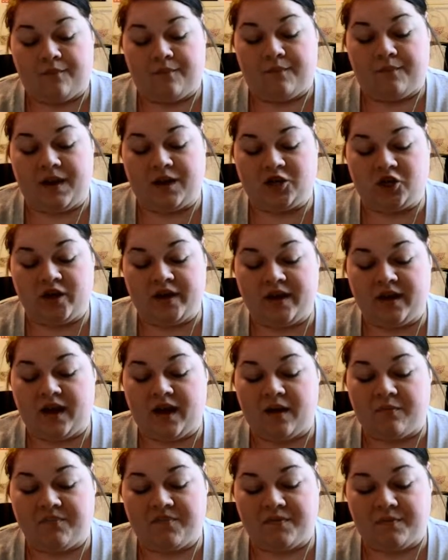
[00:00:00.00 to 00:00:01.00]
measuring
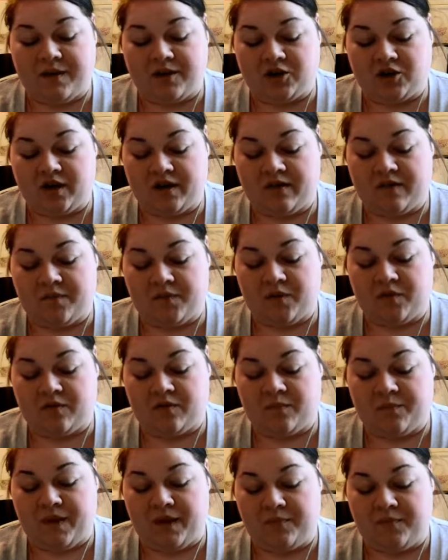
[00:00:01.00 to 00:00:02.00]
cups, measuring
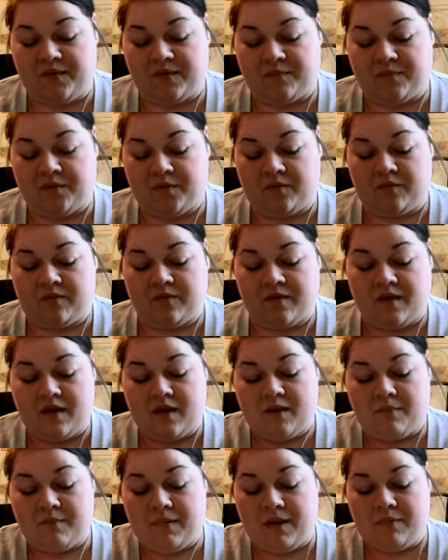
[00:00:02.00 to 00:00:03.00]
spoons,
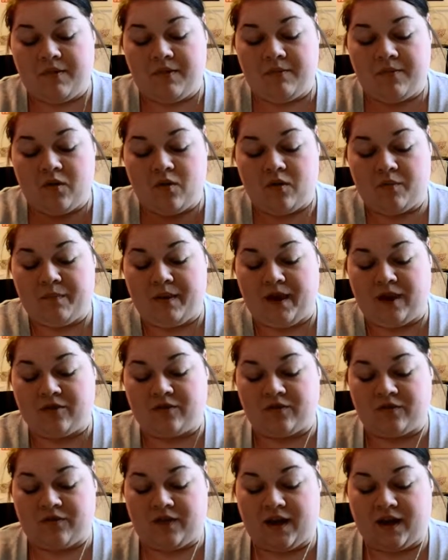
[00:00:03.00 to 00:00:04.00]
baby milk
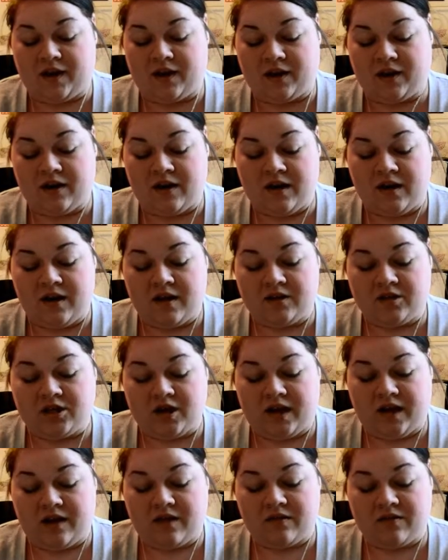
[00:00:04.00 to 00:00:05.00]
powder divider,
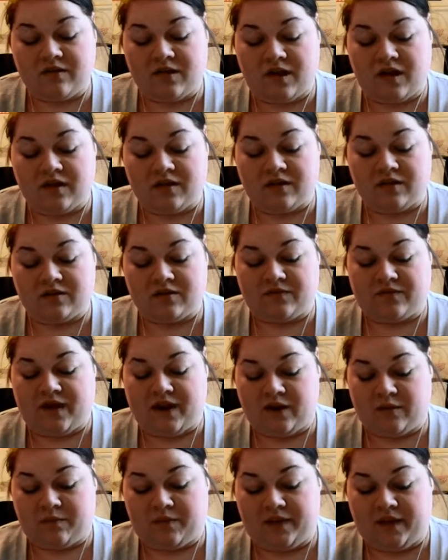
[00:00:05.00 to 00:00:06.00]
child toddler
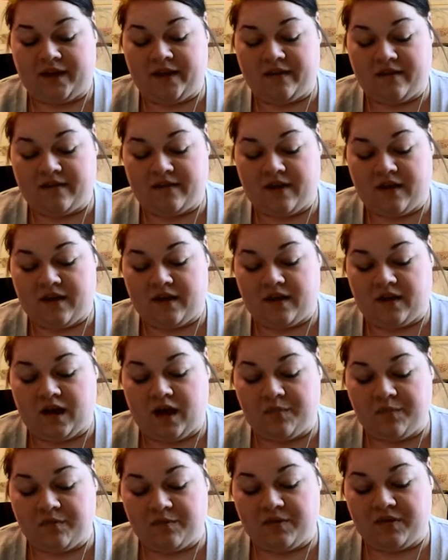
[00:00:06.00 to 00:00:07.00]
divider plates,
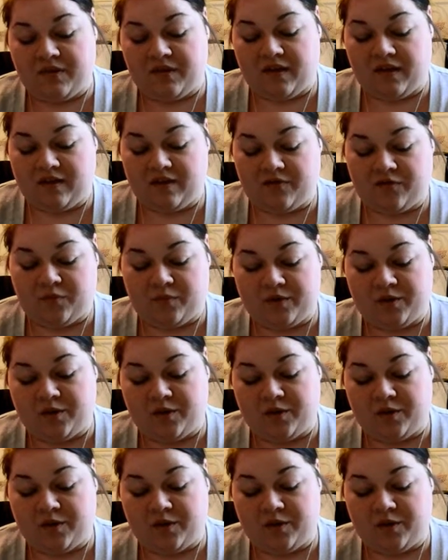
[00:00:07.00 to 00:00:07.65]
cups with lids for when